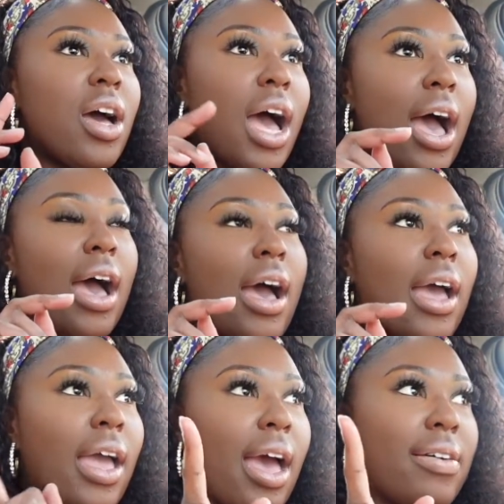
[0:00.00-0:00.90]

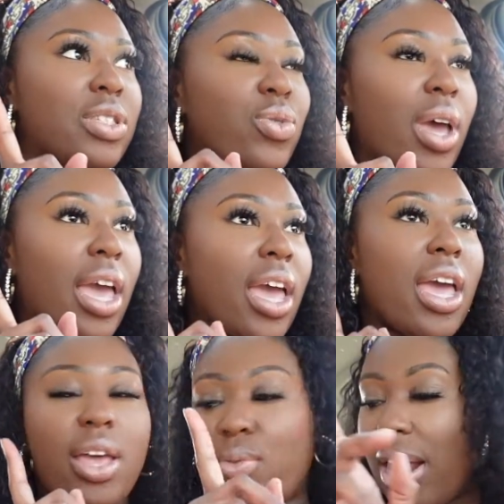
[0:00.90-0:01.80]
I have to
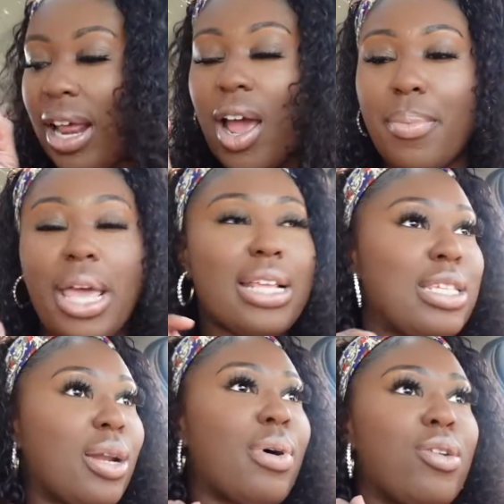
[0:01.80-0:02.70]
head, right now I'm heading
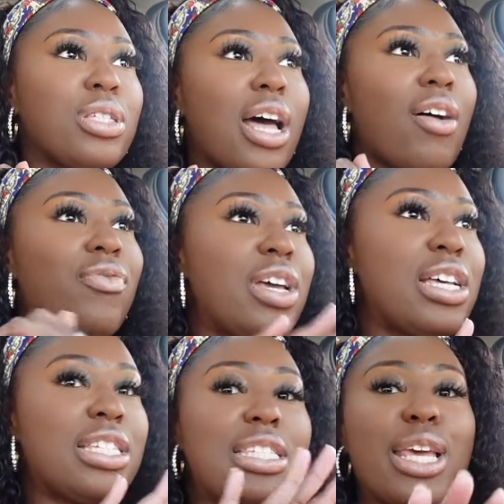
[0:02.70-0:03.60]
to the post
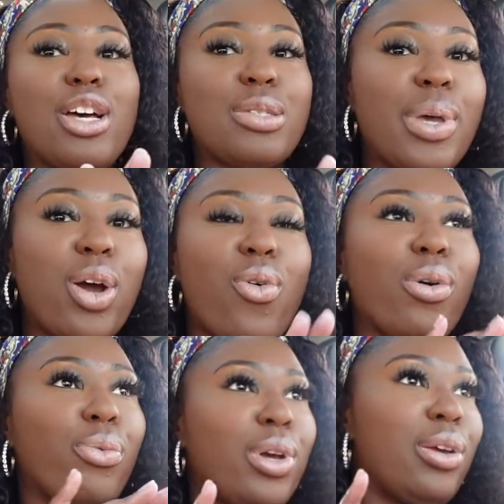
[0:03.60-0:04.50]
office. Sales been
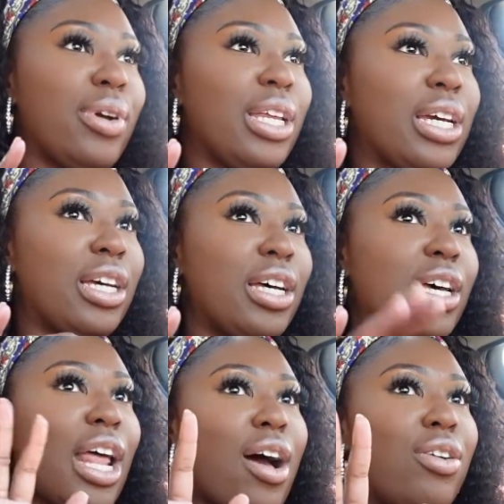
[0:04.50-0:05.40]
going really, really
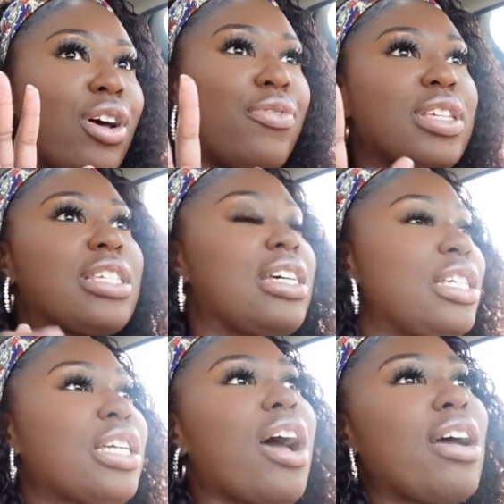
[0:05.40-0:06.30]
good. I don't know if it's
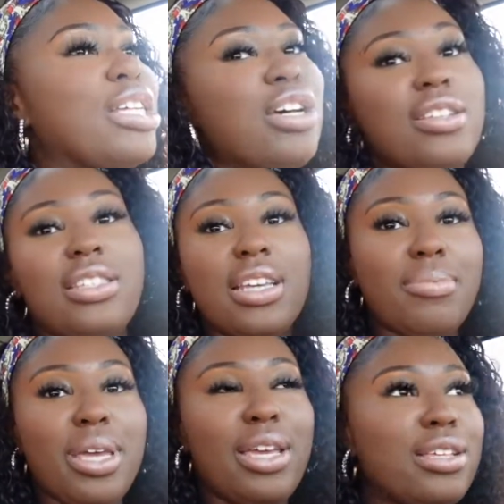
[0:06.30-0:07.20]
because y'all got y'all
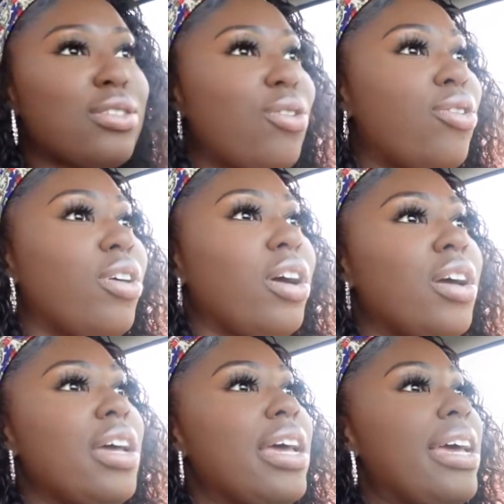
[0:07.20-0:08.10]
stimmies or
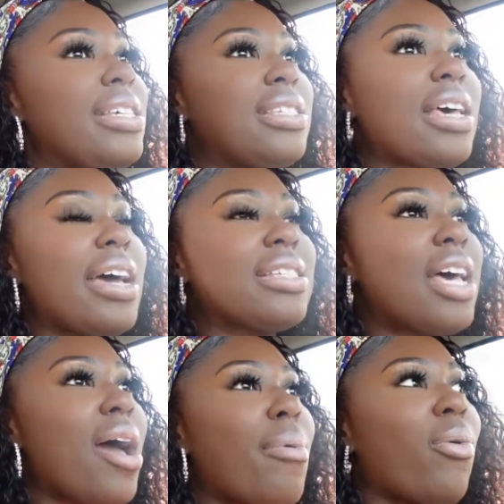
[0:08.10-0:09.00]
it's tax
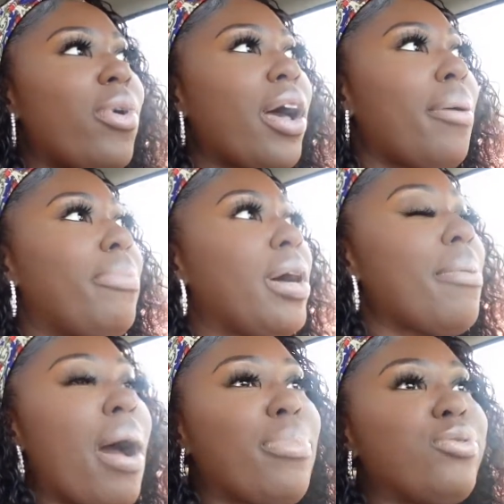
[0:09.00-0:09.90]
time or what, but
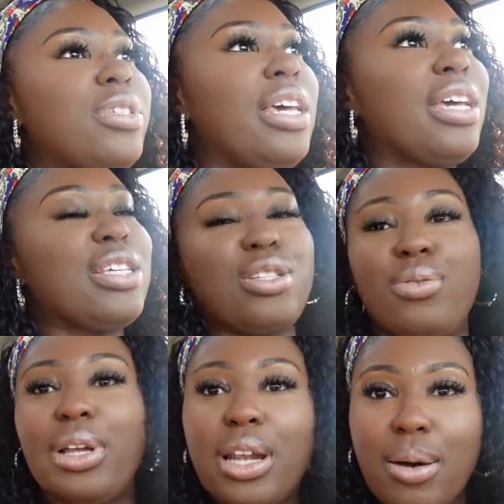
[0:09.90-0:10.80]
my boutique is
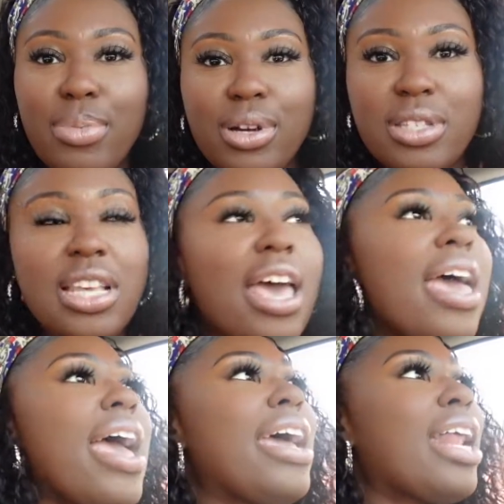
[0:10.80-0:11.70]
doing numbers
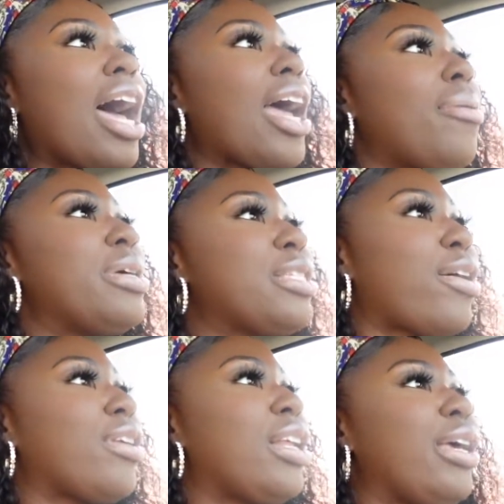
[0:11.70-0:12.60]
and I am
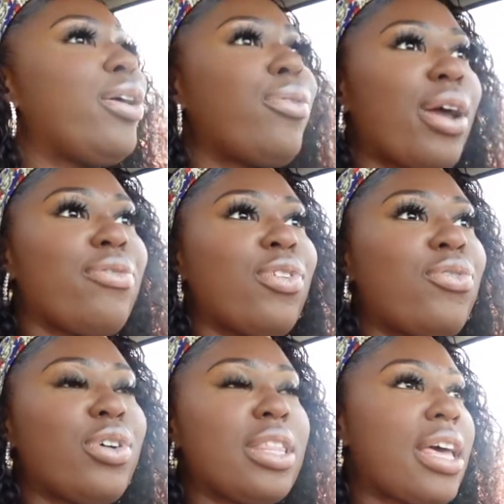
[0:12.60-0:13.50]
eternally grateful
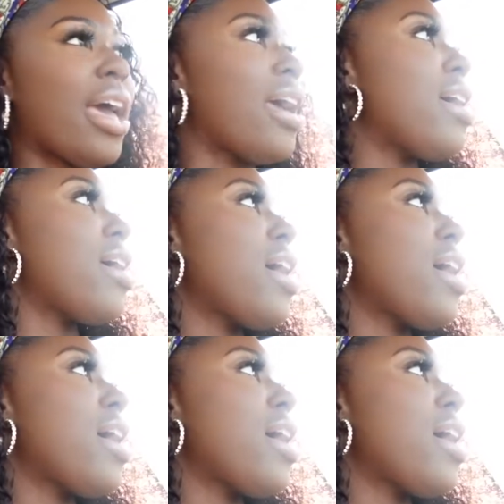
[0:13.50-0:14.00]
for that.